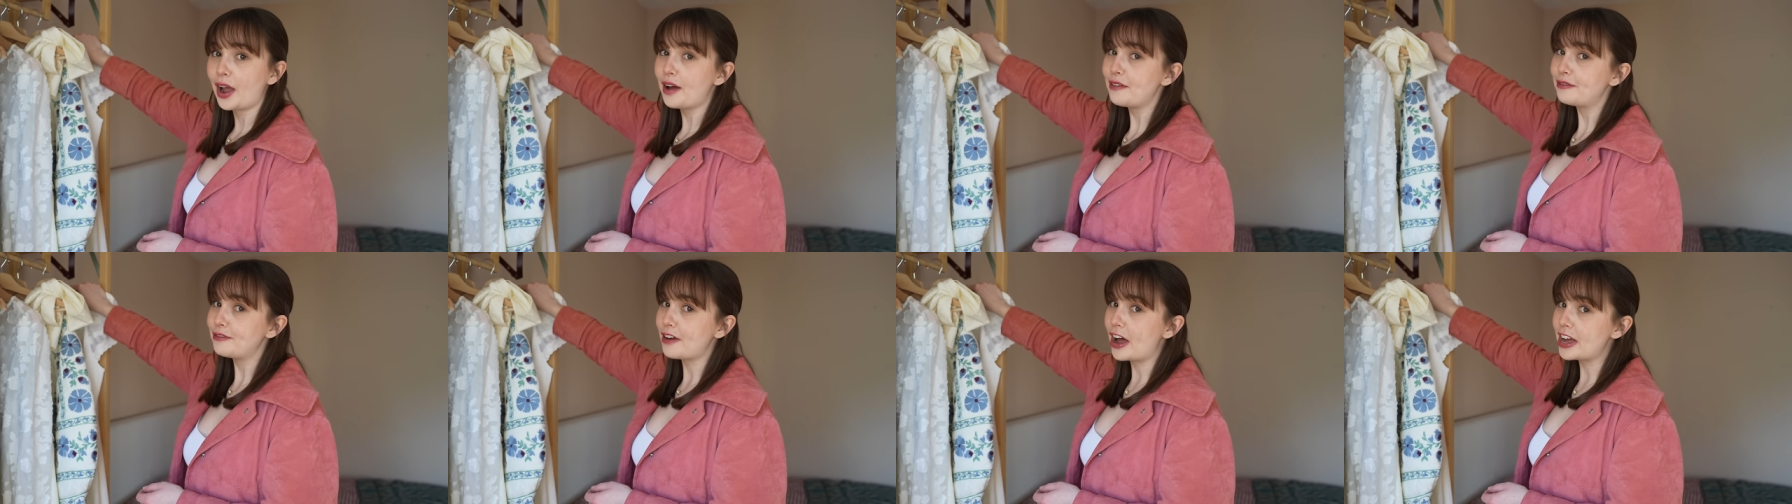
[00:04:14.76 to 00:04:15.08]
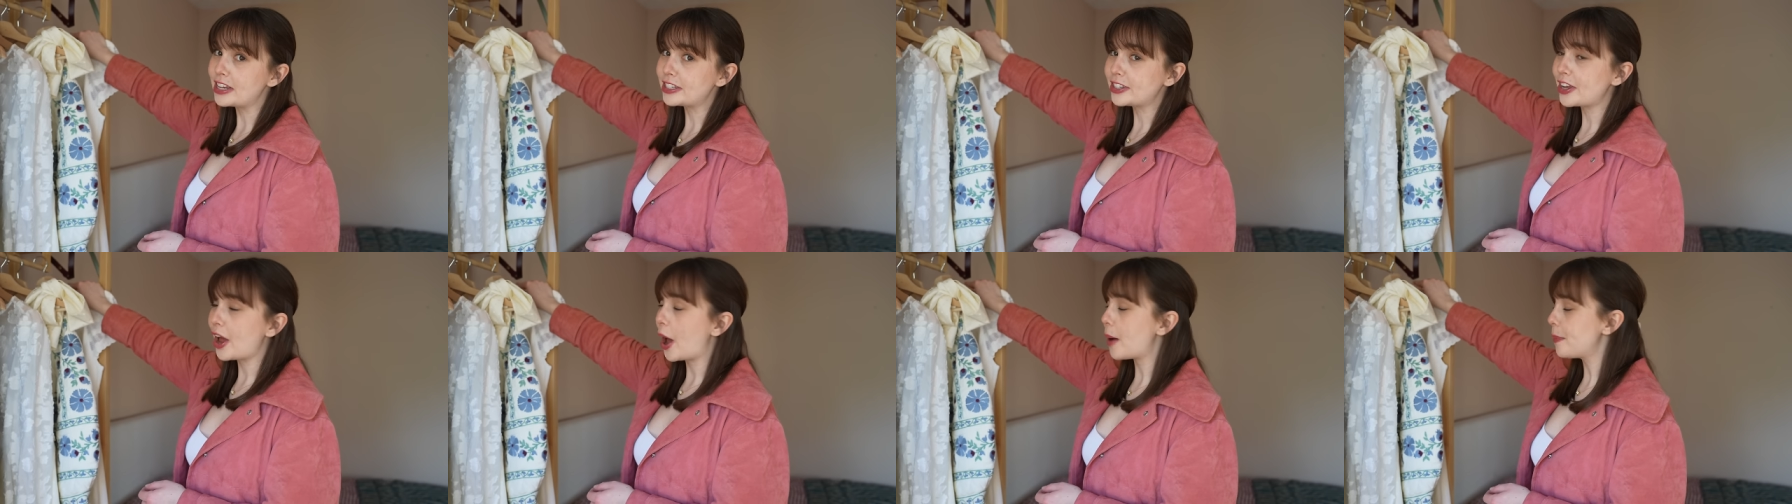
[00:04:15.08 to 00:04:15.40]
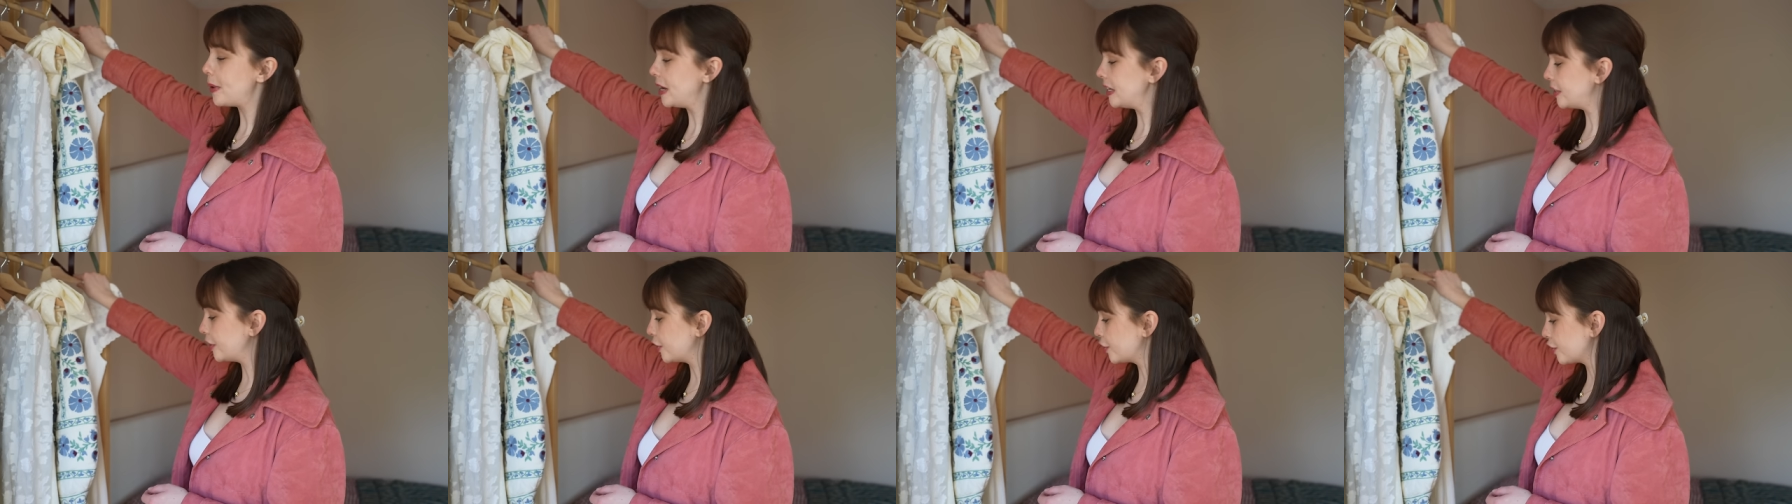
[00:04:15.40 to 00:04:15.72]
First up
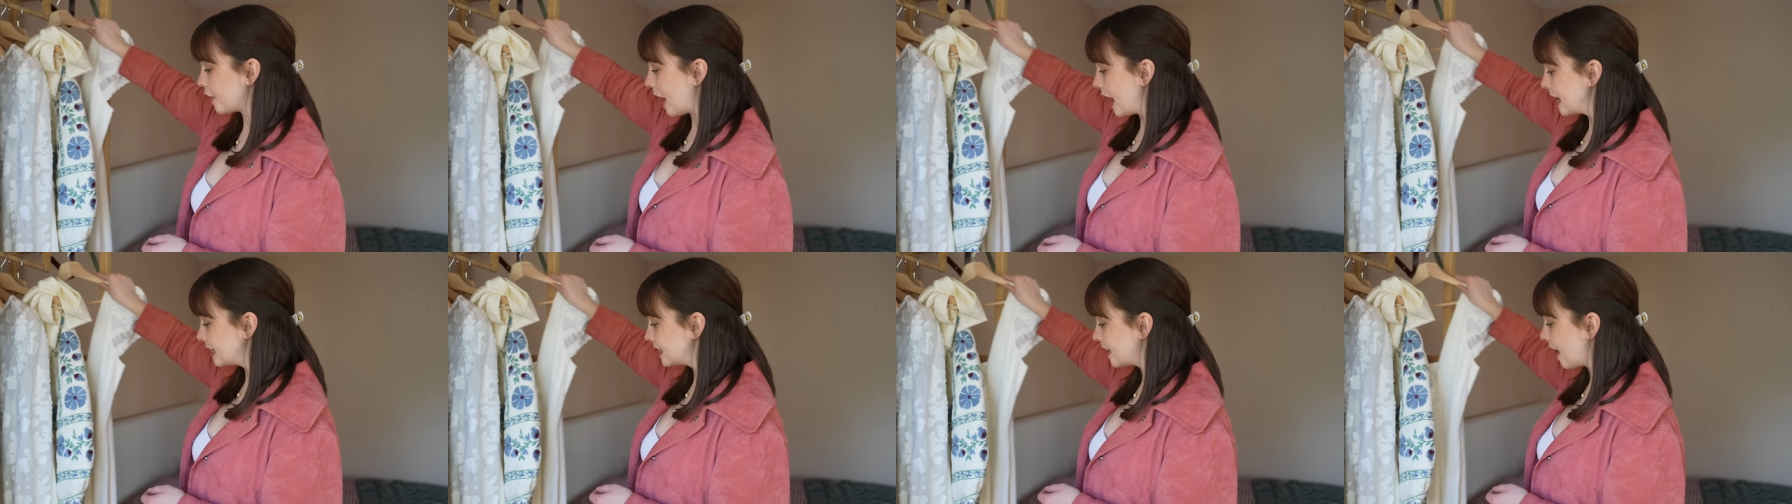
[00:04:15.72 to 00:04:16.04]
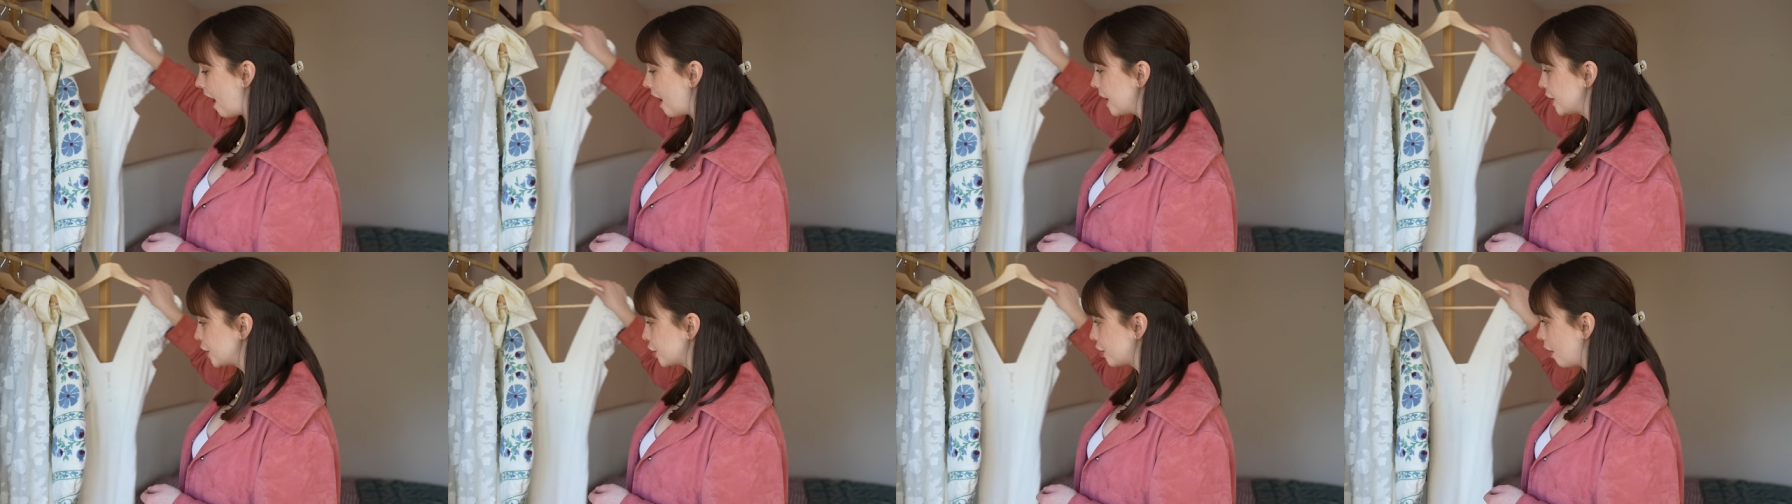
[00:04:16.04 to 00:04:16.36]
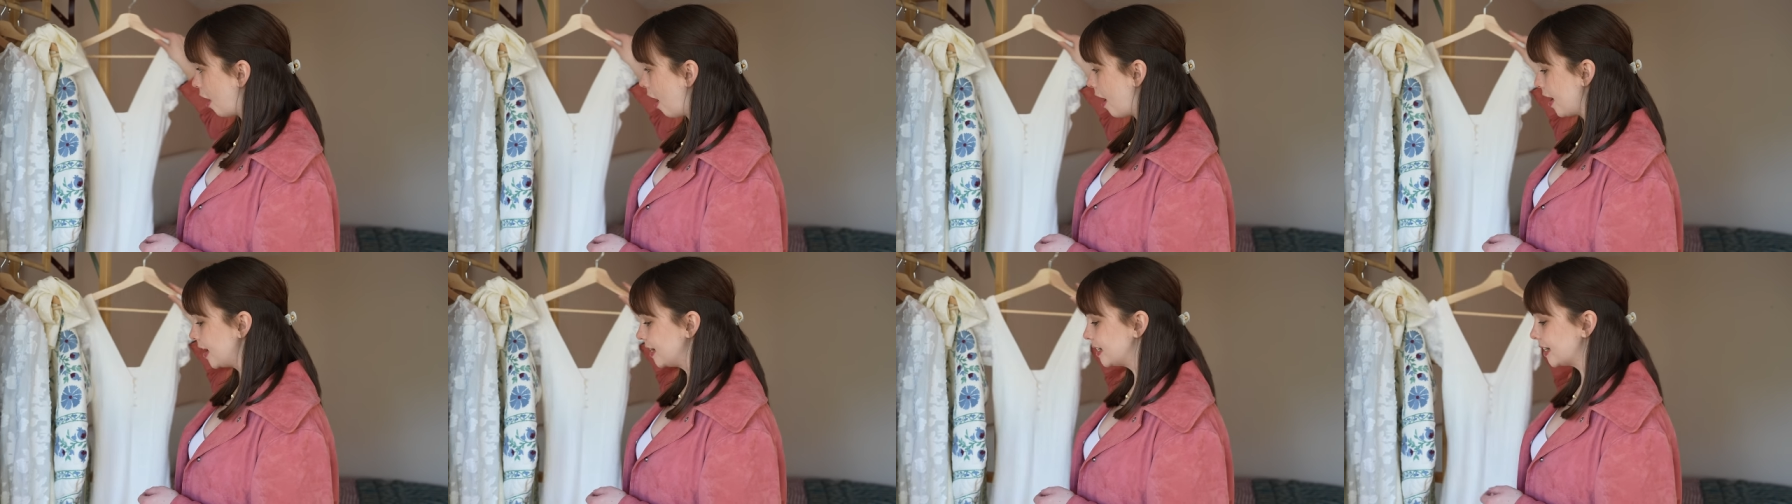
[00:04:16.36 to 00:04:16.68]
is a dress that I
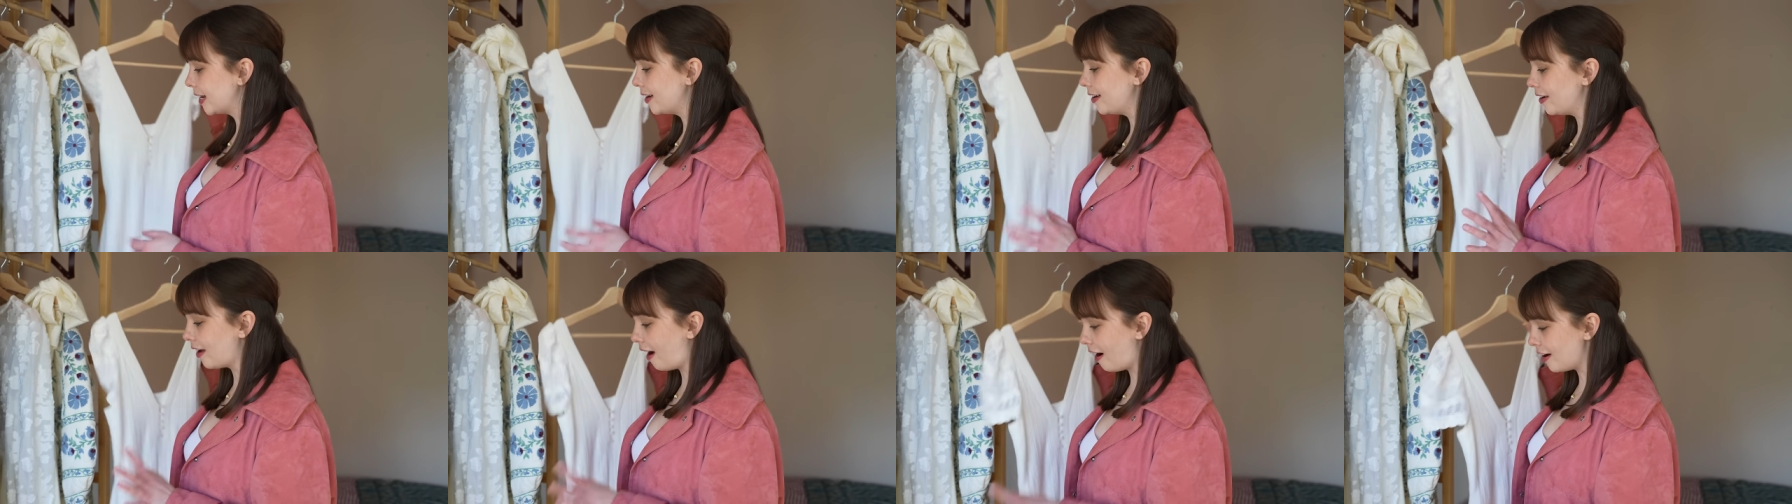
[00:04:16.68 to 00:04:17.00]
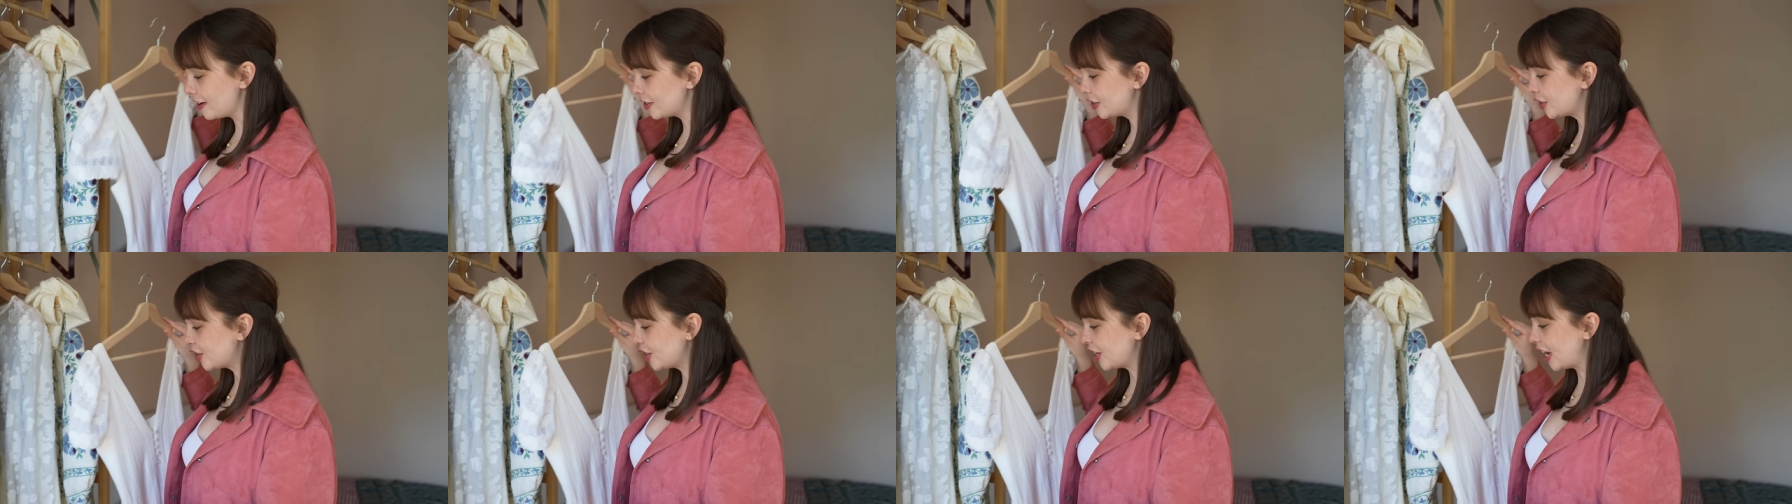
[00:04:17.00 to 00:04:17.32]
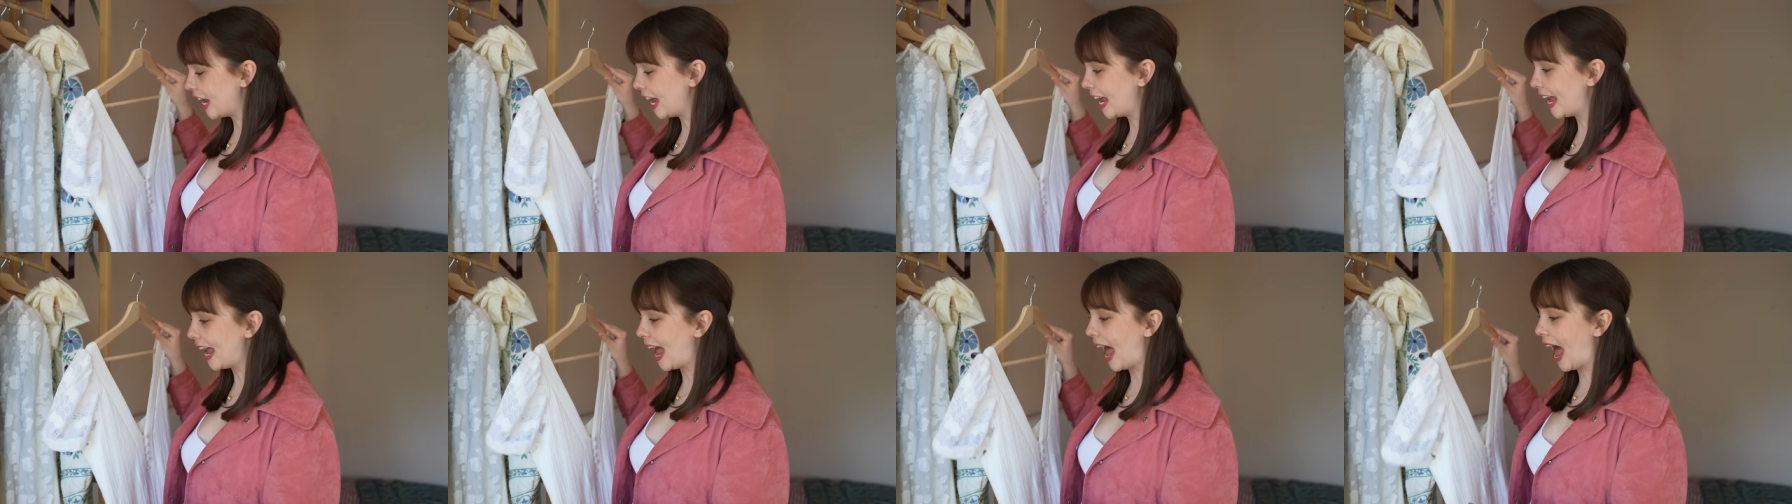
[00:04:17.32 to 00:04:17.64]
tried last year